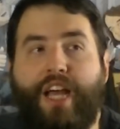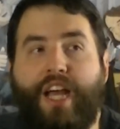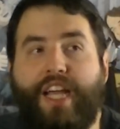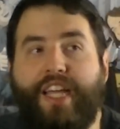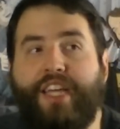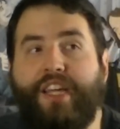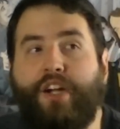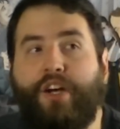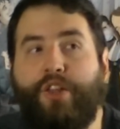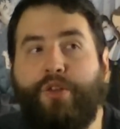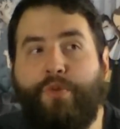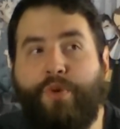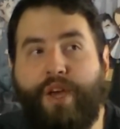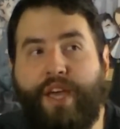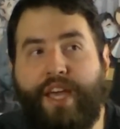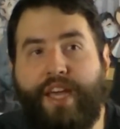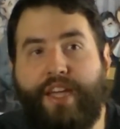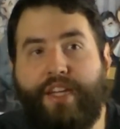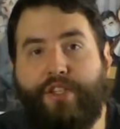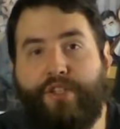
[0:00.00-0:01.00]
I get all the
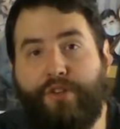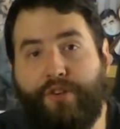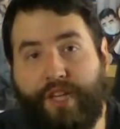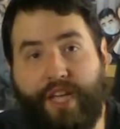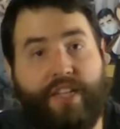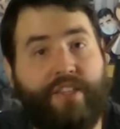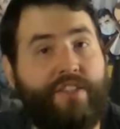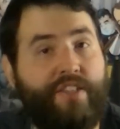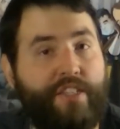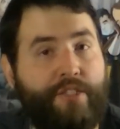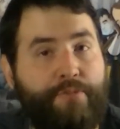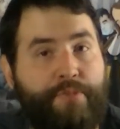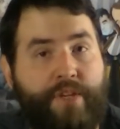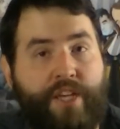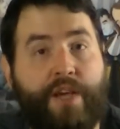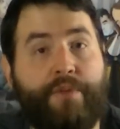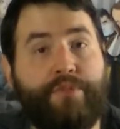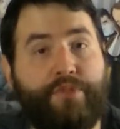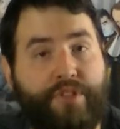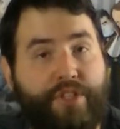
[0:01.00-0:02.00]
way to, again, 6
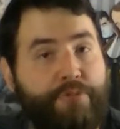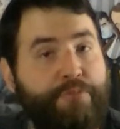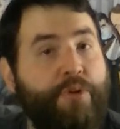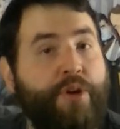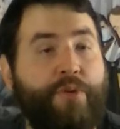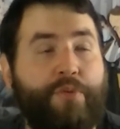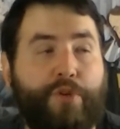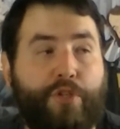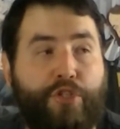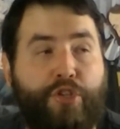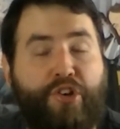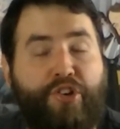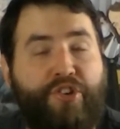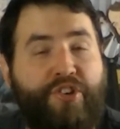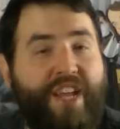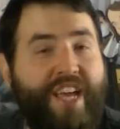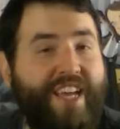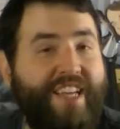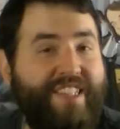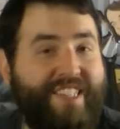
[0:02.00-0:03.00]
p.m. So at this point, we're two
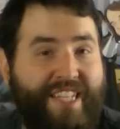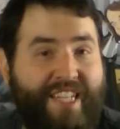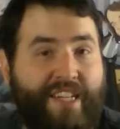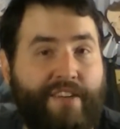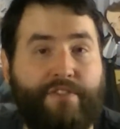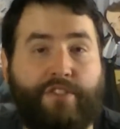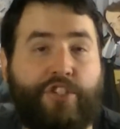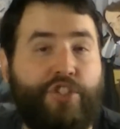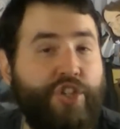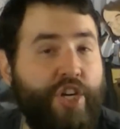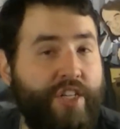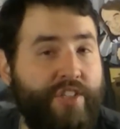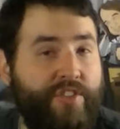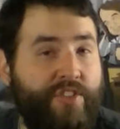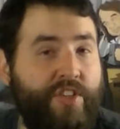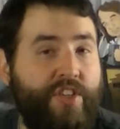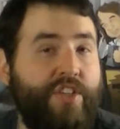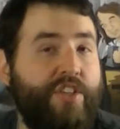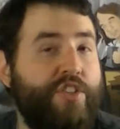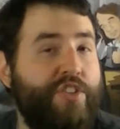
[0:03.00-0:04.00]
days in of
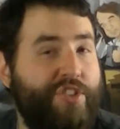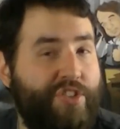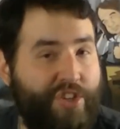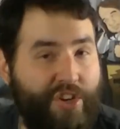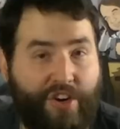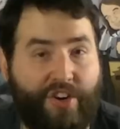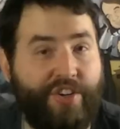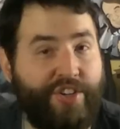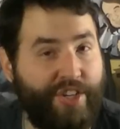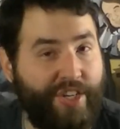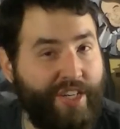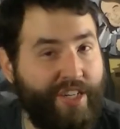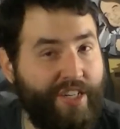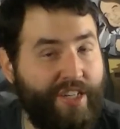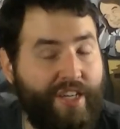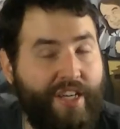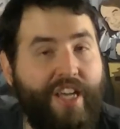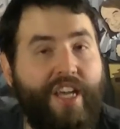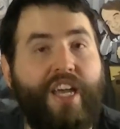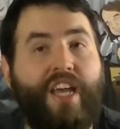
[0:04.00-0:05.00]
just charging,
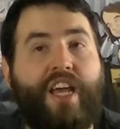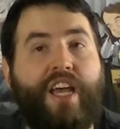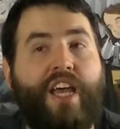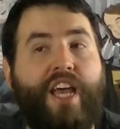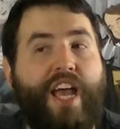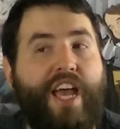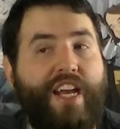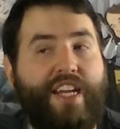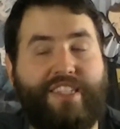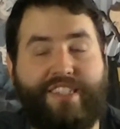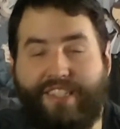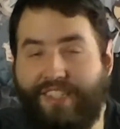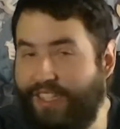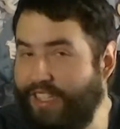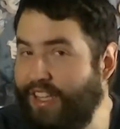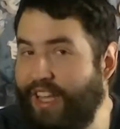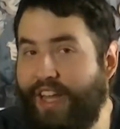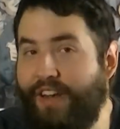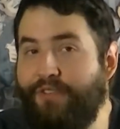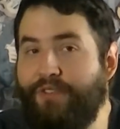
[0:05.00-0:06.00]
and it
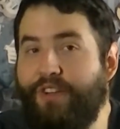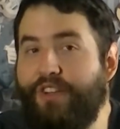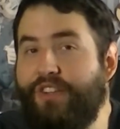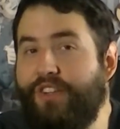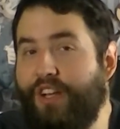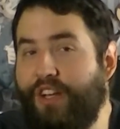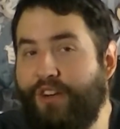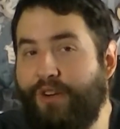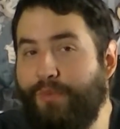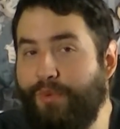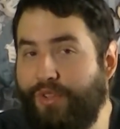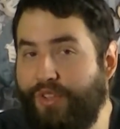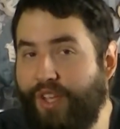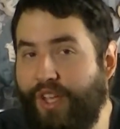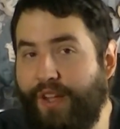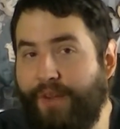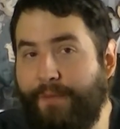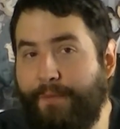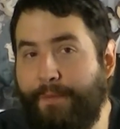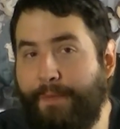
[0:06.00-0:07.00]
still hadn't reached 100%.